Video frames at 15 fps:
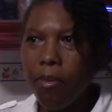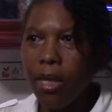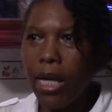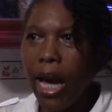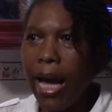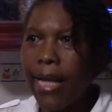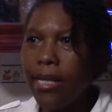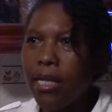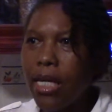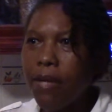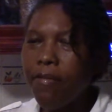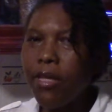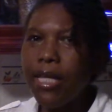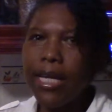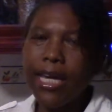And
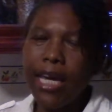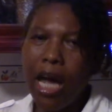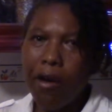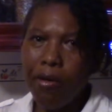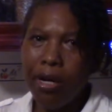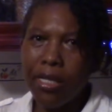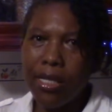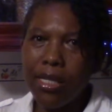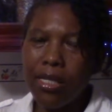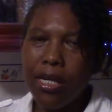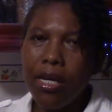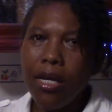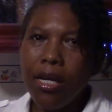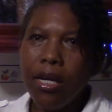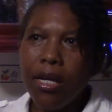even the carrots,
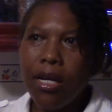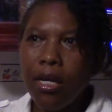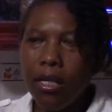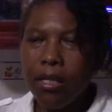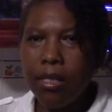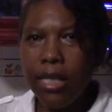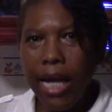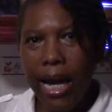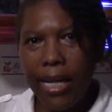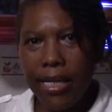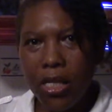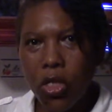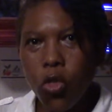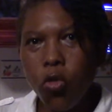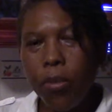
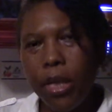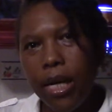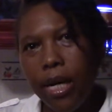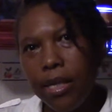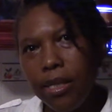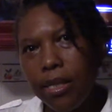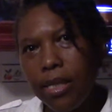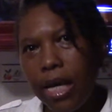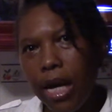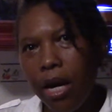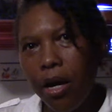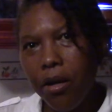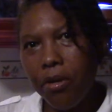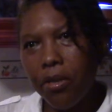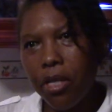nice too, because
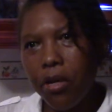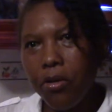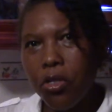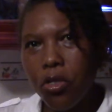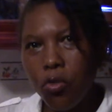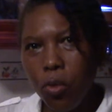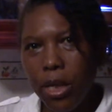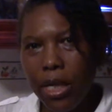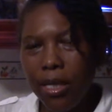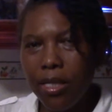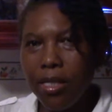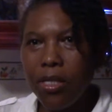they're sweet.